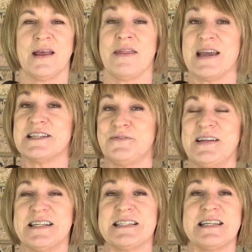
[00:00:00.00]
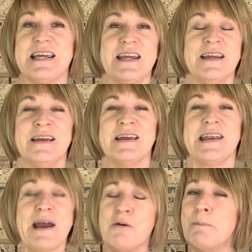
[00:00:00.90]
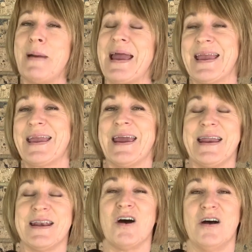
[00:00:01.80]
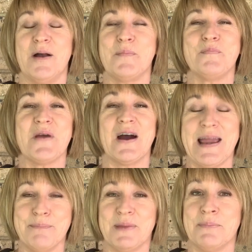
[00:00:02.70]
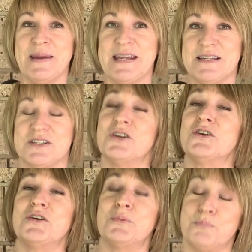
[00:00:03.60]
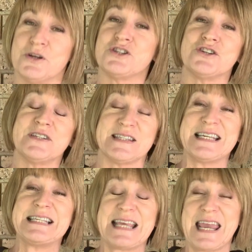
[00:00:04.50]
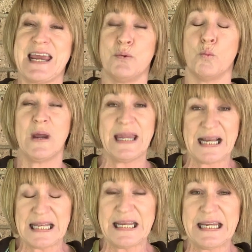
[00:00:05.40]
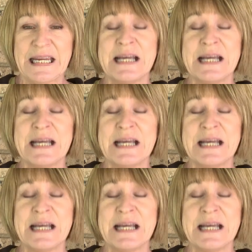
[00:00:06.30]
Thanks for listening. Now I'm back again. I am committing to produce these again weekly.